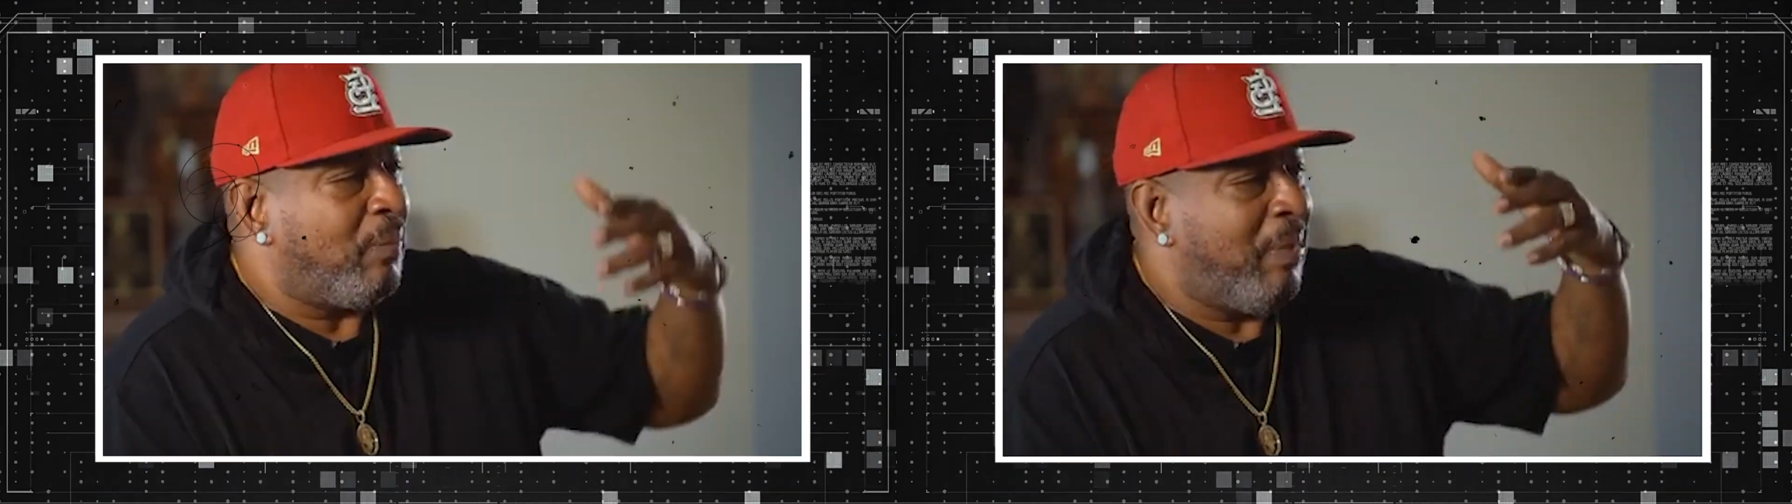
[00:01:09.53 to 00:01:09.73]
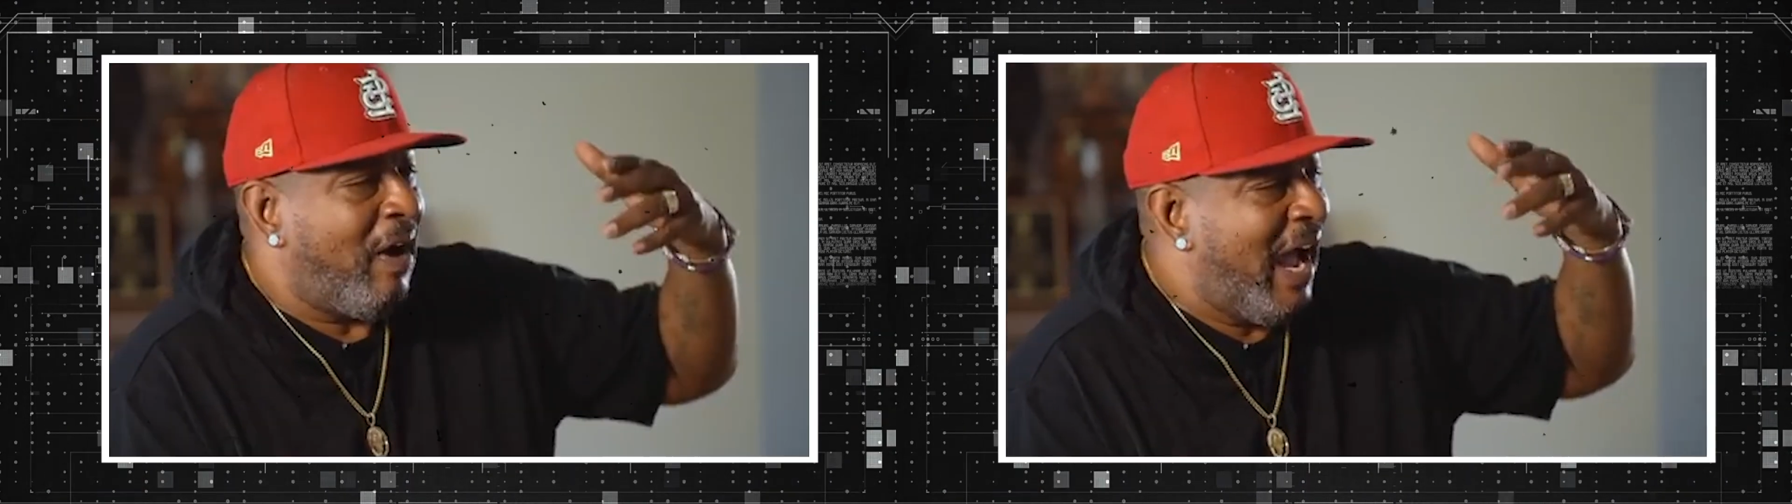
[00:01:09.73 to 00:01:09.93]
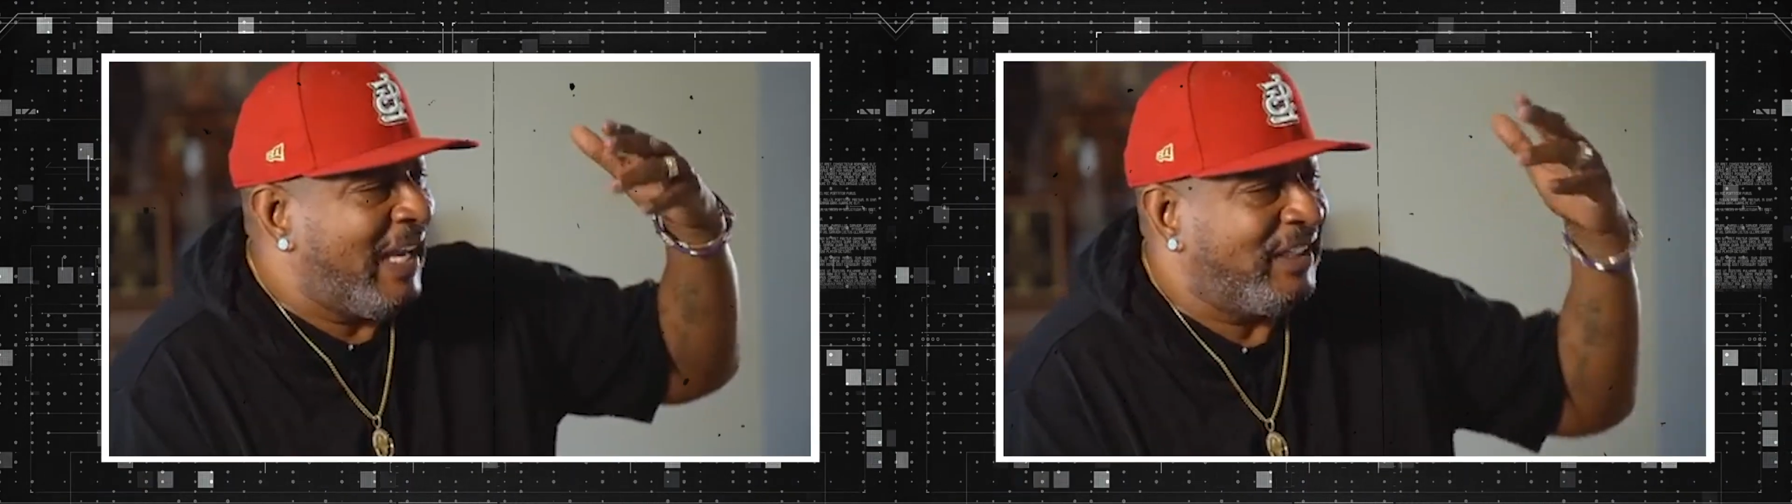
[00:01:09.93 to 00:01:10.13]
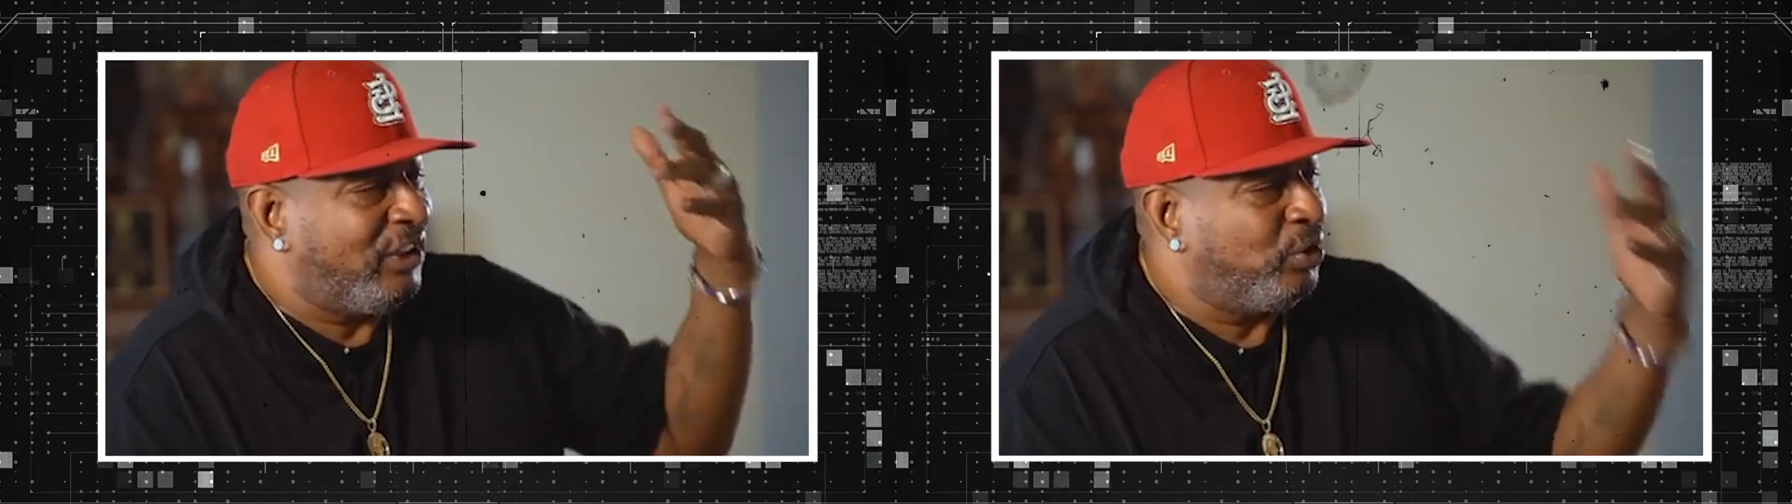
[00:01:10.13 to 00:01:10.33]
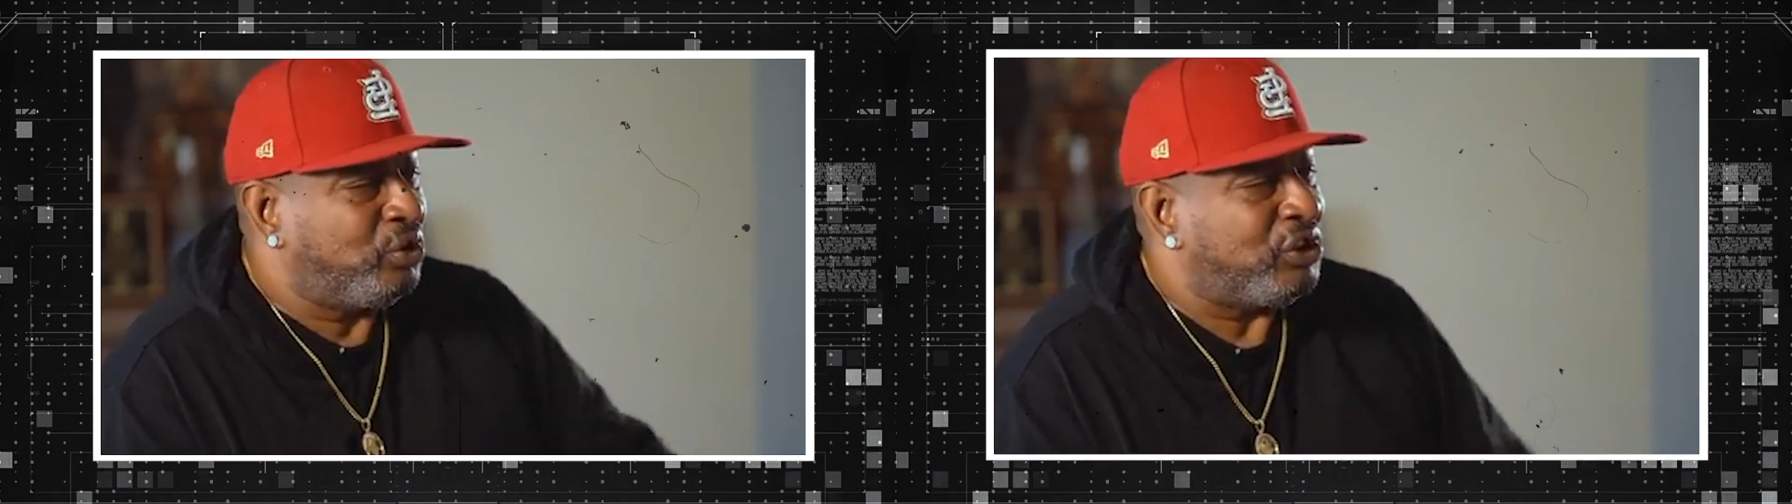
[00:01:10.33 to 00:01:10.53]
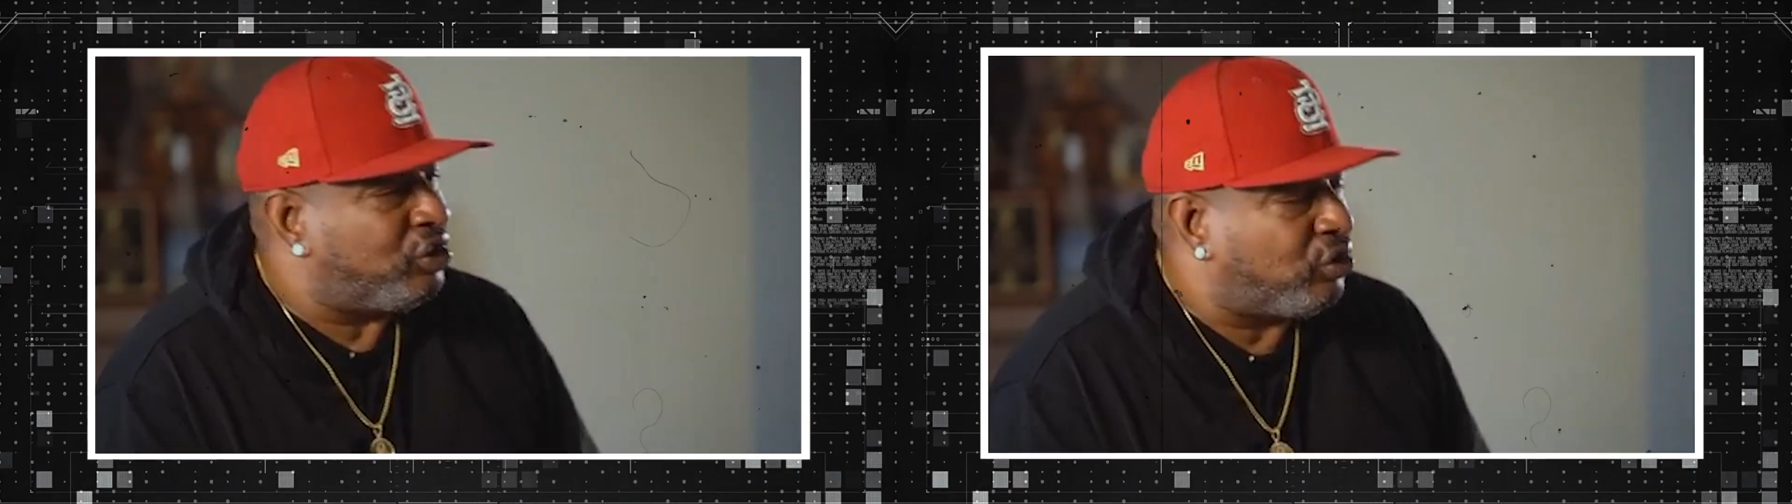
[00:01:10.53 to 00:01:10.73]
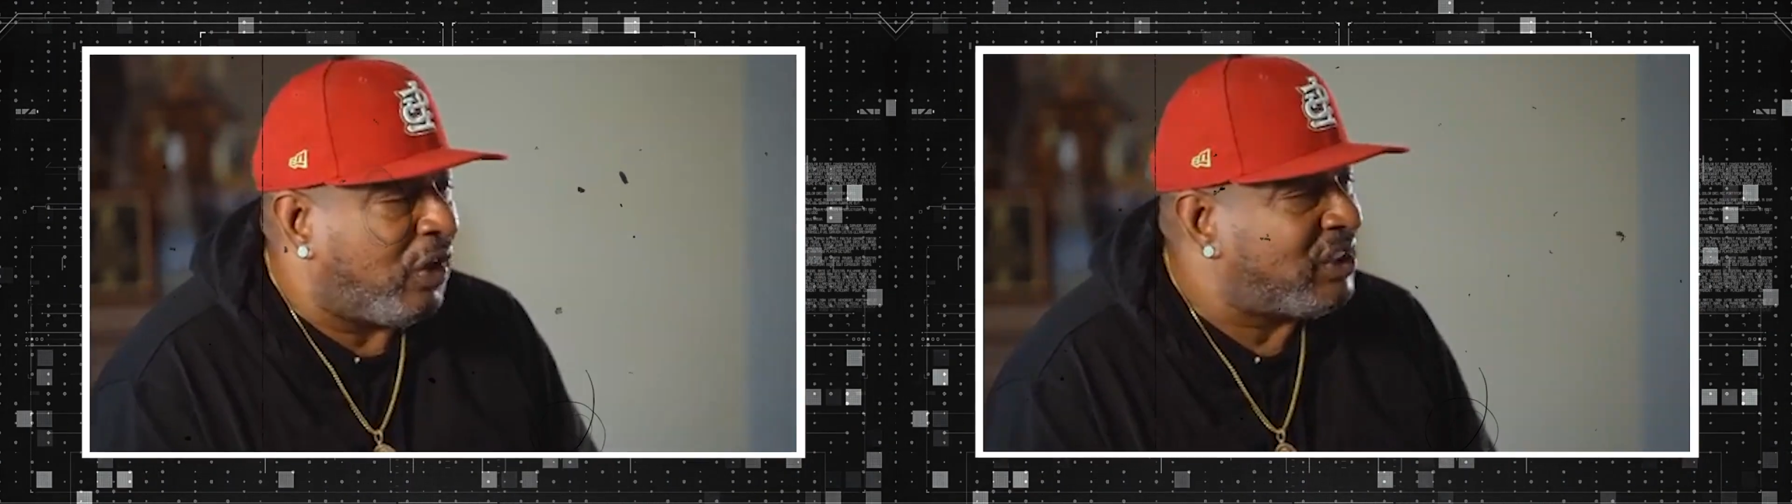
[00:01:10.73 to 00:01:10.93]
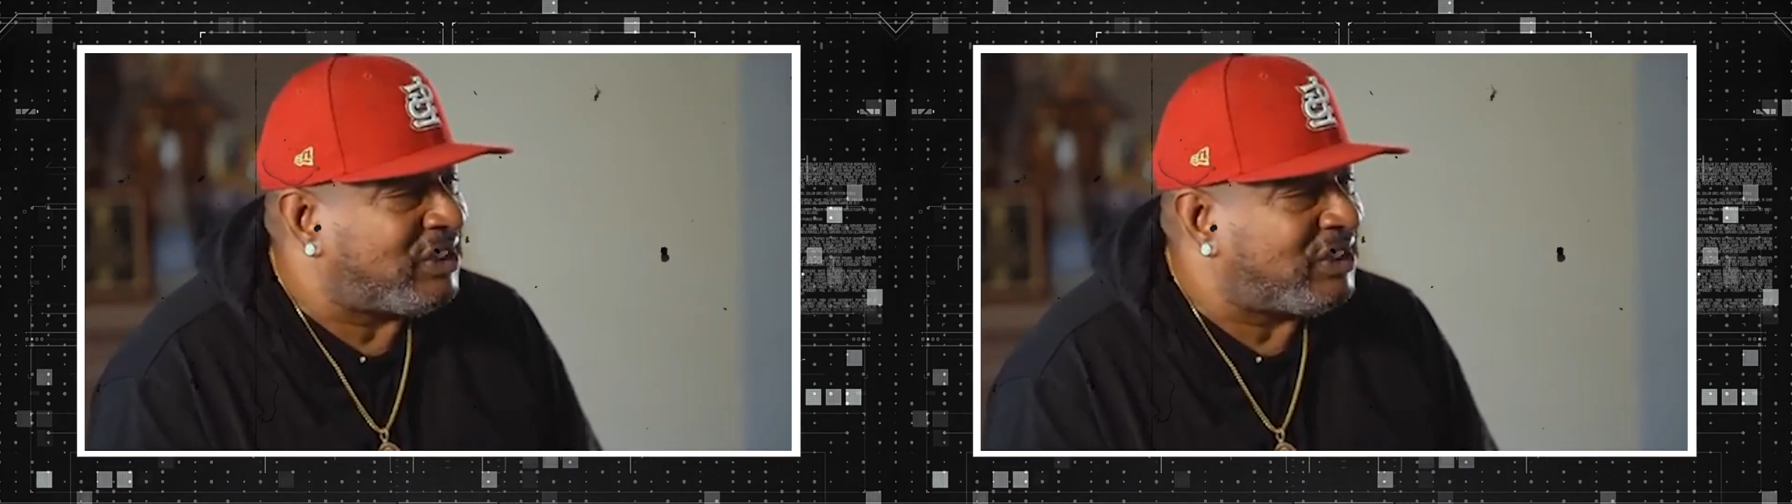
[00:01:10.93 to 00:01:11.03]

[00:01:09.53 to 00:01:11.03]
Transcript: about how he using drugs.